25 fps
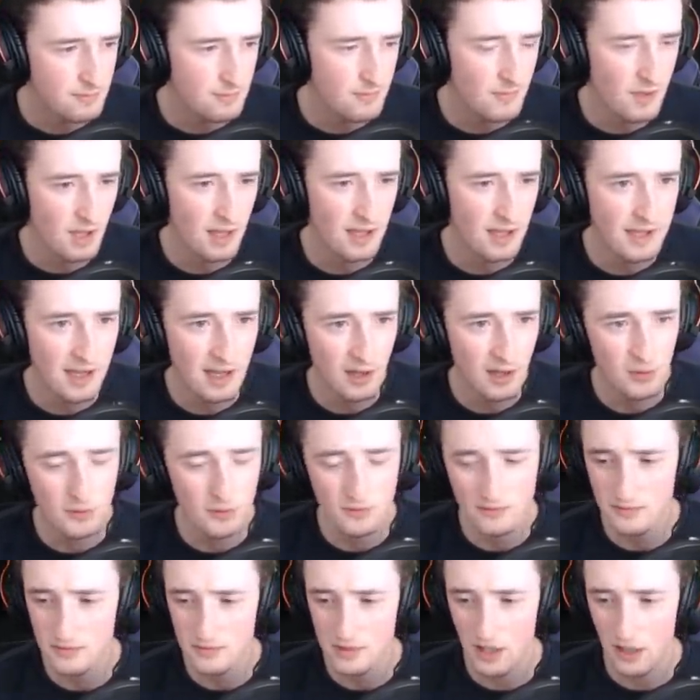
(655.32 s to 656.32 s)
And now,
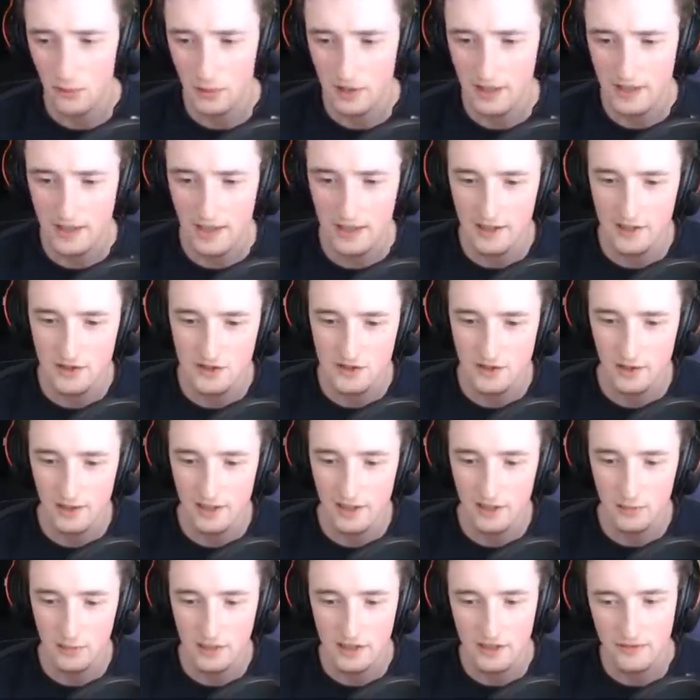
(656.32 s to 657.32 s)
yeah, we can get into a
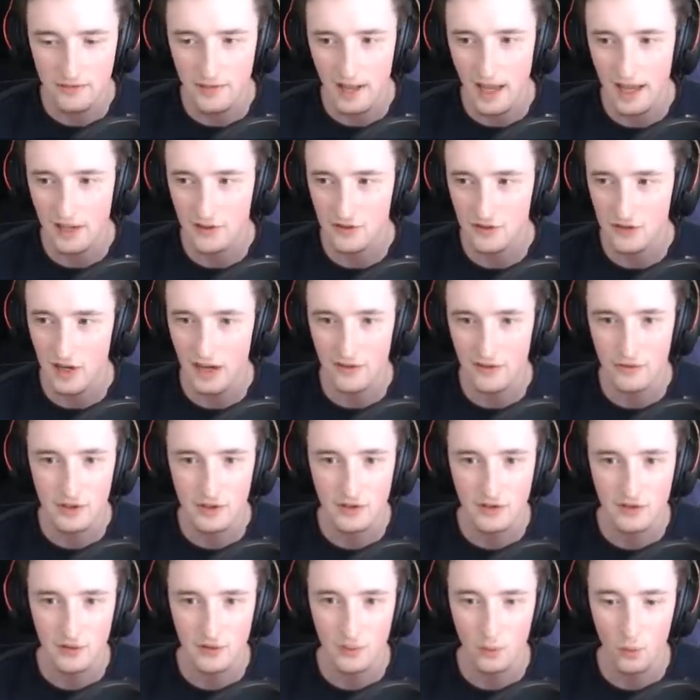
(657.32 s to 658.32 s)
little bit of extra
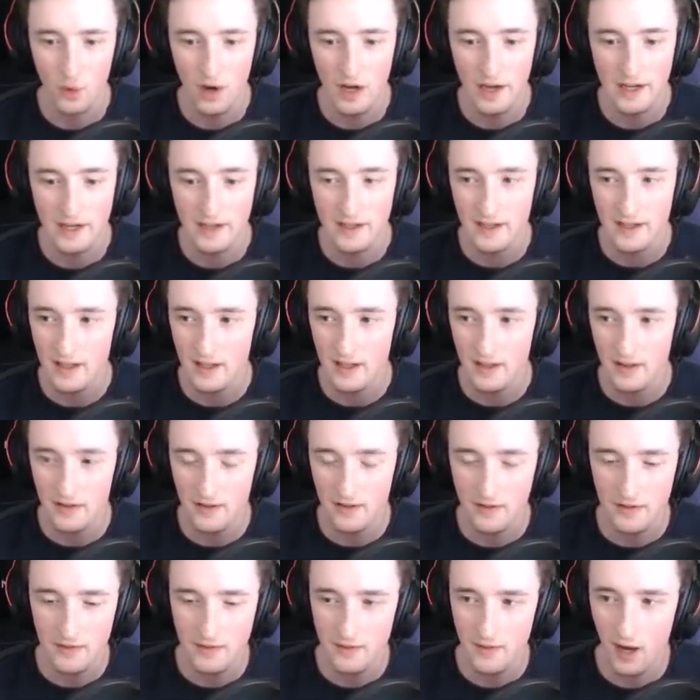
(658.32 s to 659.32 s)
evidence on why
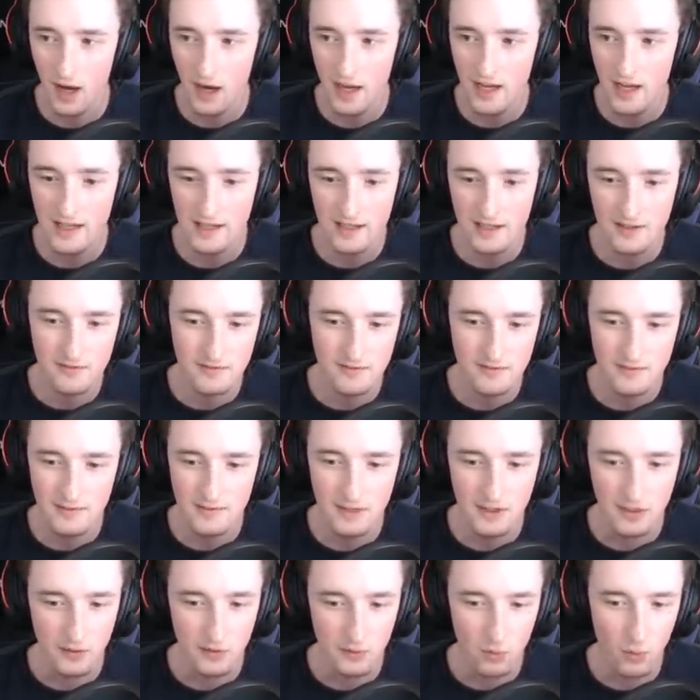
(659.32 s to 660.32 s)
I,
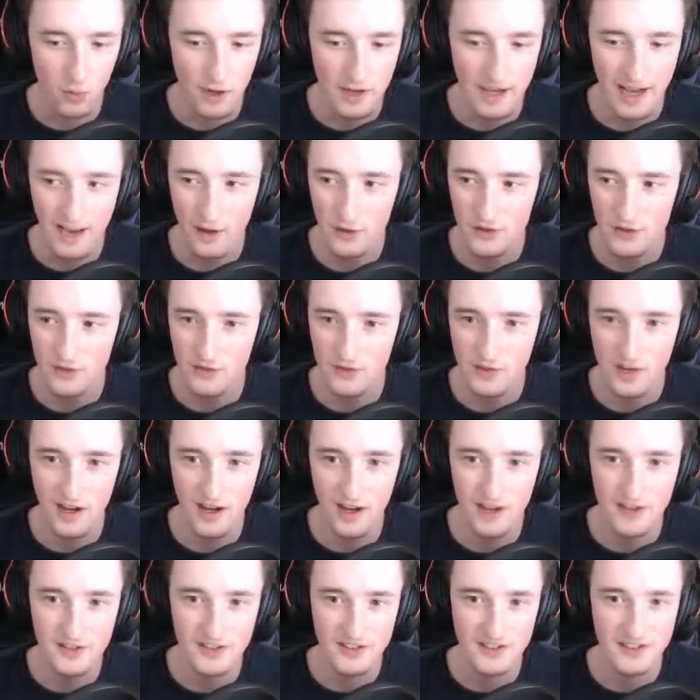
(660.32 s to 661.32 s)
you know, why House of
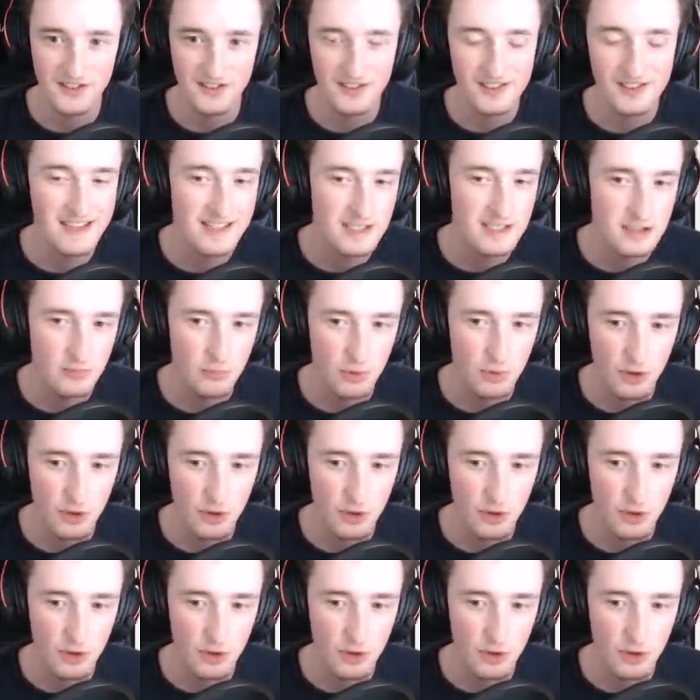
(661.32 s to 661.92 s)
Cards is linked to Pro